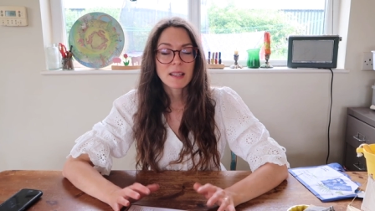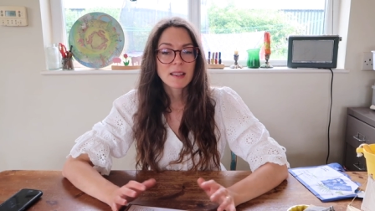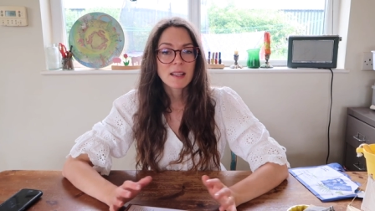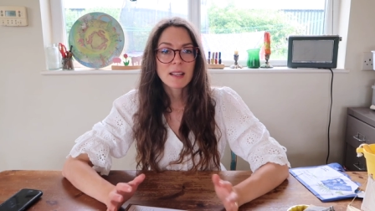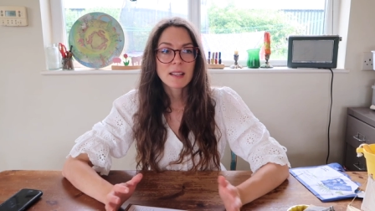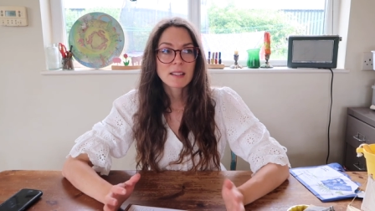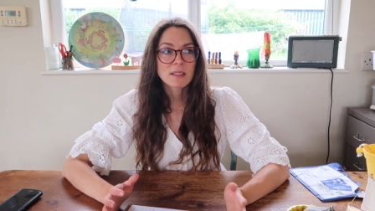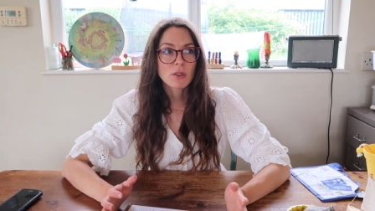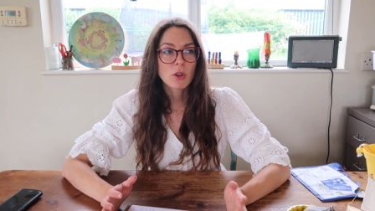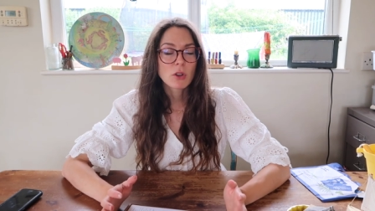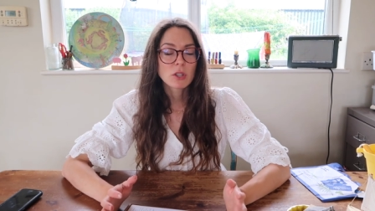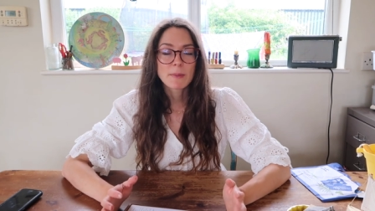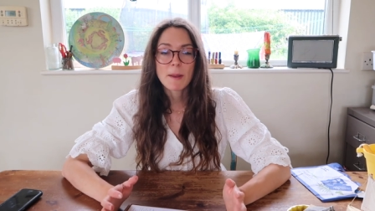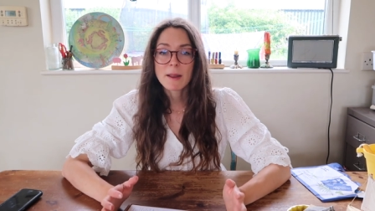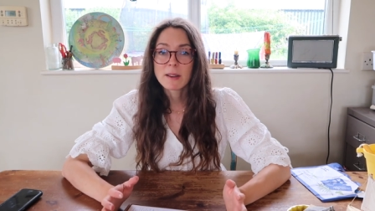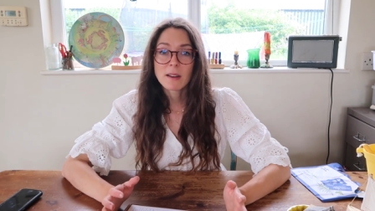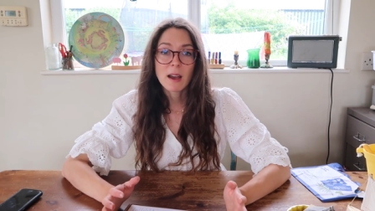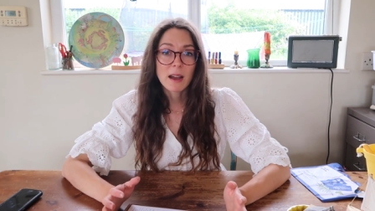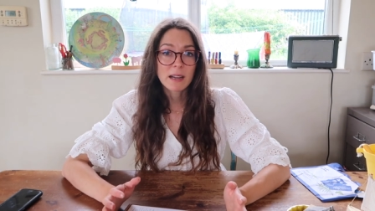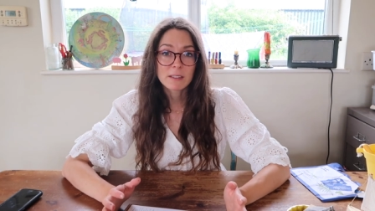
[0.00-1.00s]
I think it costs
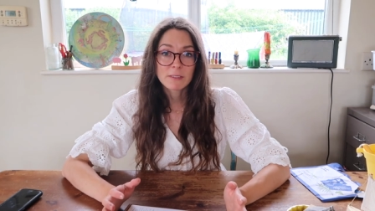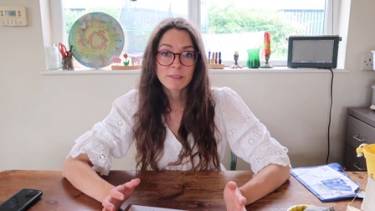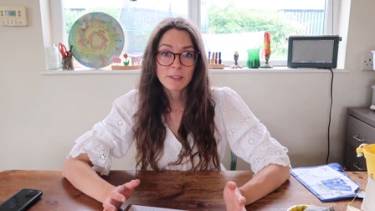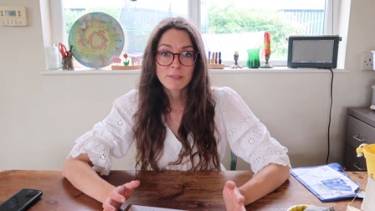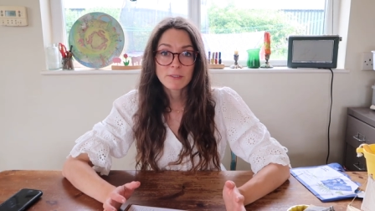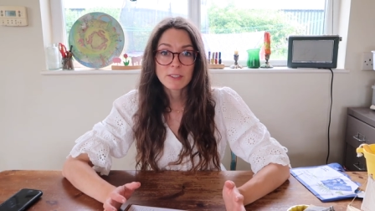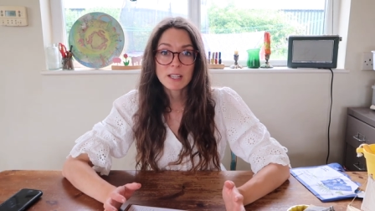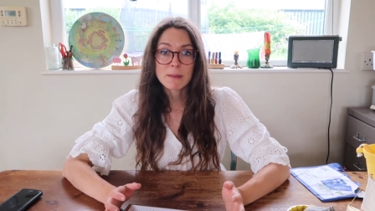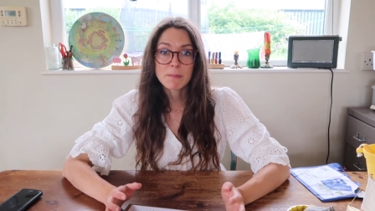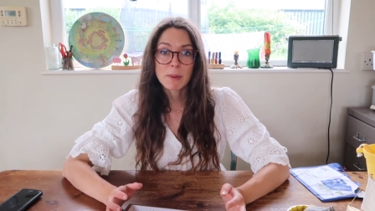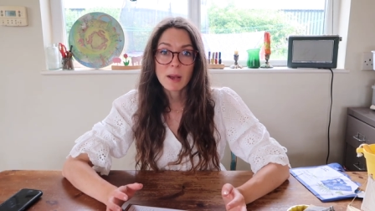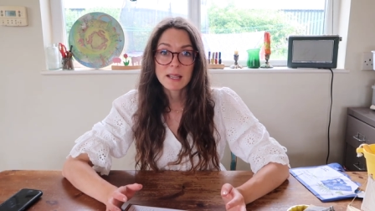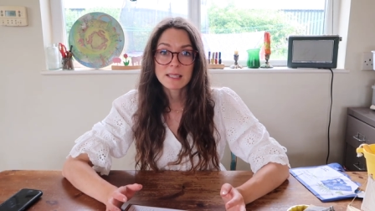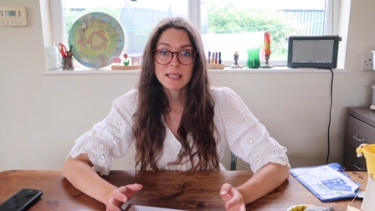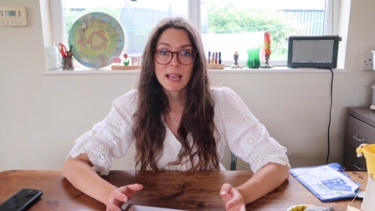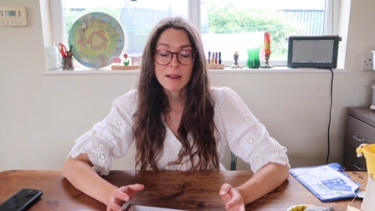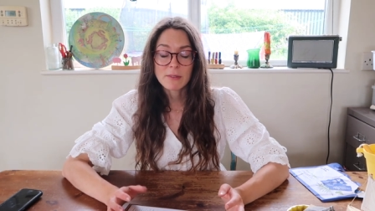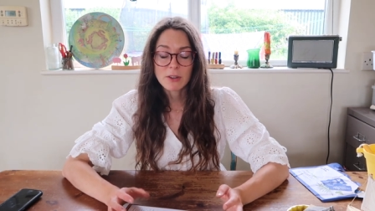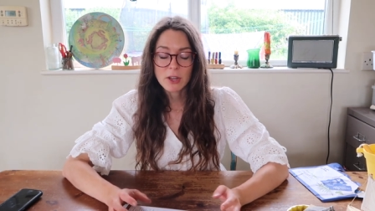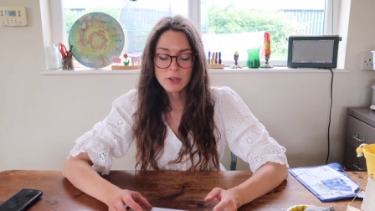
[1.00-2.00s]
like 9.50 per
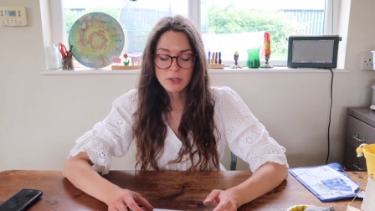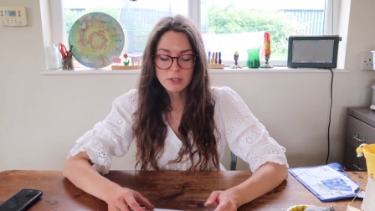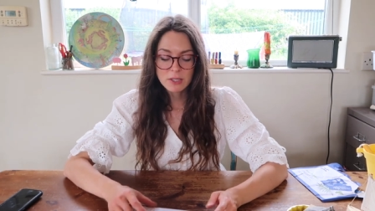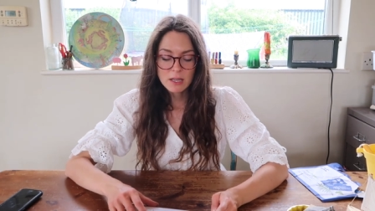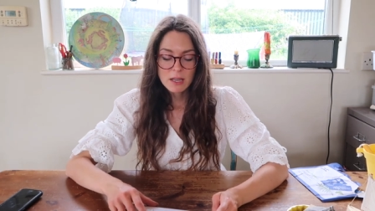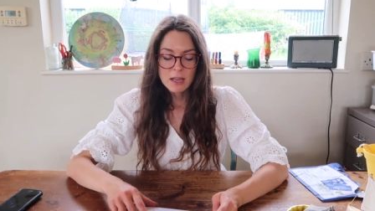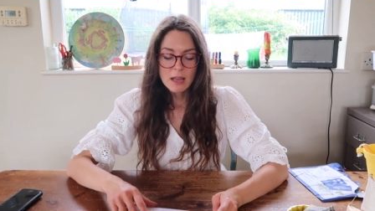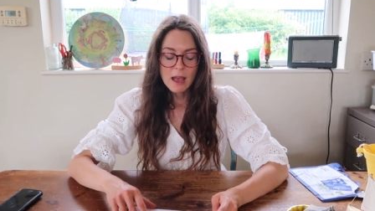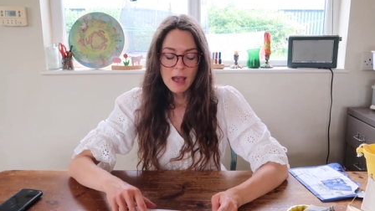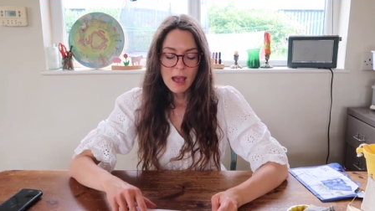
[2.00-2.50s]
download.